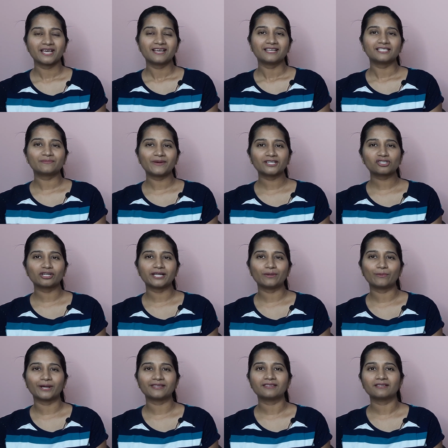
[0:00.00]
especially
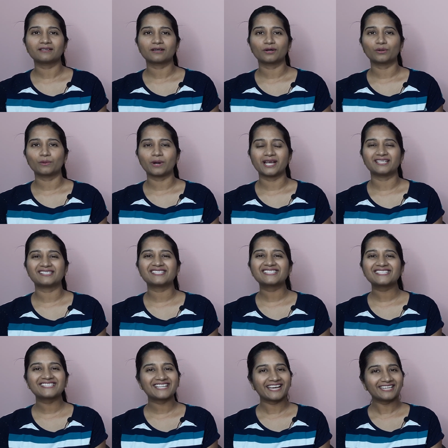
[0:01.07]
one who is
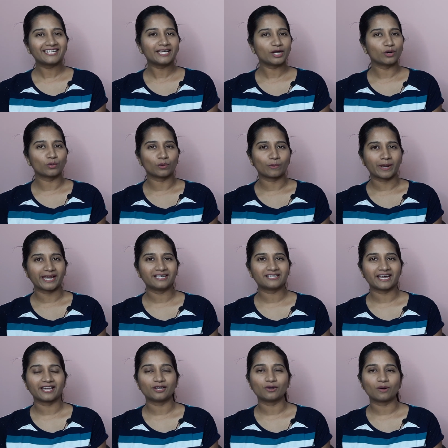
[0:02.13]
slightly overweight
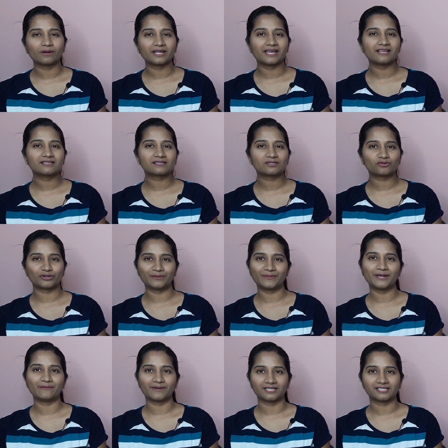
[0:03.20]
and not
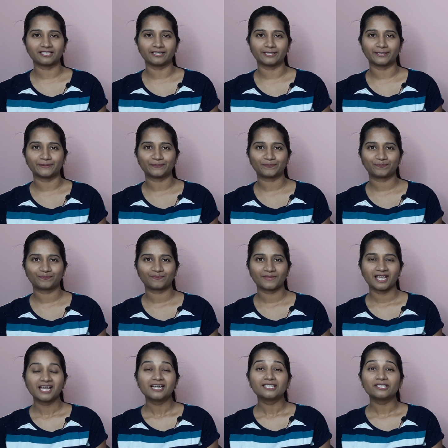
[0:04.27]
extremely muscular.
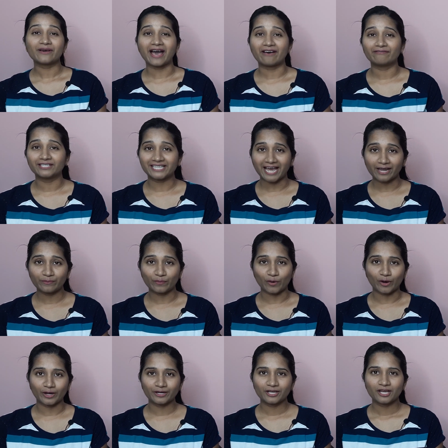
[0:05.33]
To have a dad
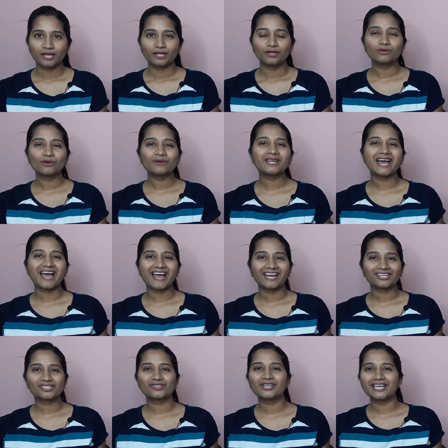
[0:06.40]
bod, you don't
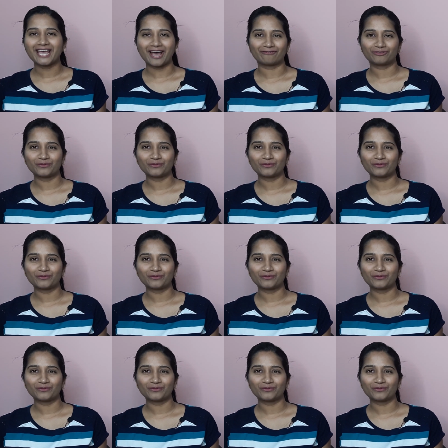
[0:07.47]
actually have